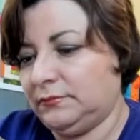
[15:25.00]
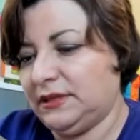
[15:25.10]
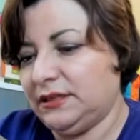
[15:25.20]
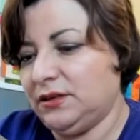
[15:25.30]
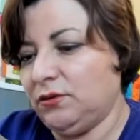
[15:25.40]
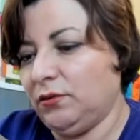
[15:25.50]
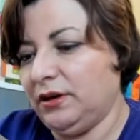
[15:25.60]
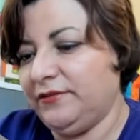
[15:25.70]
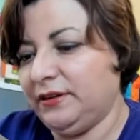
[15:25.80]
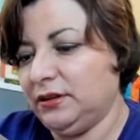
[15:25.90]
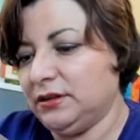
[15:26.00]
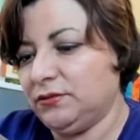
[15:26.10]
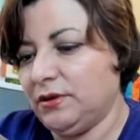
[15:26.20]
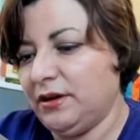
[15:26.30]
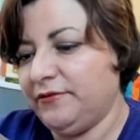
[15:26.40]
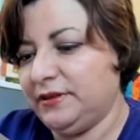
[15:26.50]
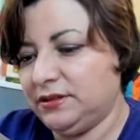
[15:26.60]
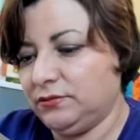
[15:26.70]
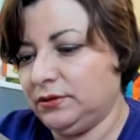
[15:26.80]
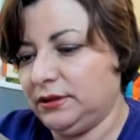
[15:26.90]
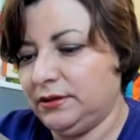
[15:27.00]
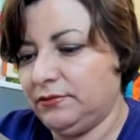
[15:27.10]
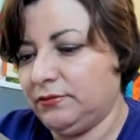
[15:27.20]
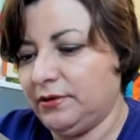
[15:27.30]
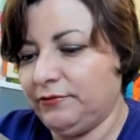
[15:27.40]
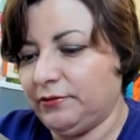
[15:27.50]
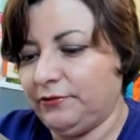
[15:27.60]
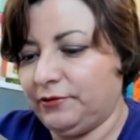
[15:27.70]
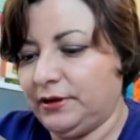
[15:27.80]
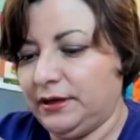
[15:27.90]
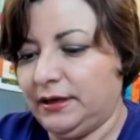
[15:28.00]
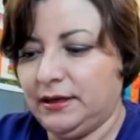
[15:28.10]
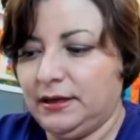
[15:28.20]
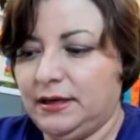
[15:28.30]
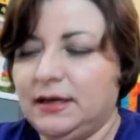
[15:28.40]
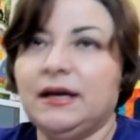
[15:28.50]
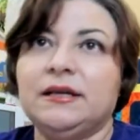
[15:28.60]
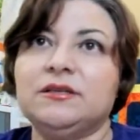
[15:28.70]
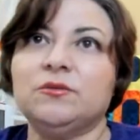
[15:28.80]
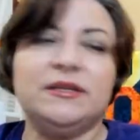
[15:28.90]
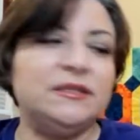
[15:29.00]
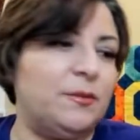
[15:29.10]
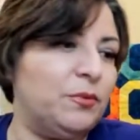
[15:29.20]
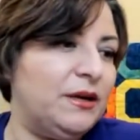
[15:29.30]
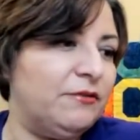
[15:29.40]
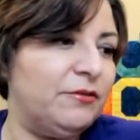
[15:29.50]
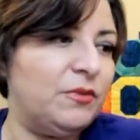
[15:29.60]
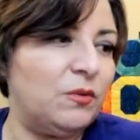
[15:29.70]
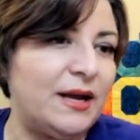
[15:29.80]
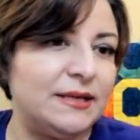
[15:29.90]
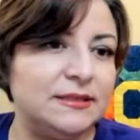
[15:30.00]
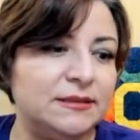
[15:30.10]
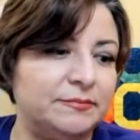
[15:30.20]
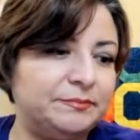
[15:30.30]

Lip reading: And don't worry if it looks rough, it's really rough cutting. I just want to separate it from the rest.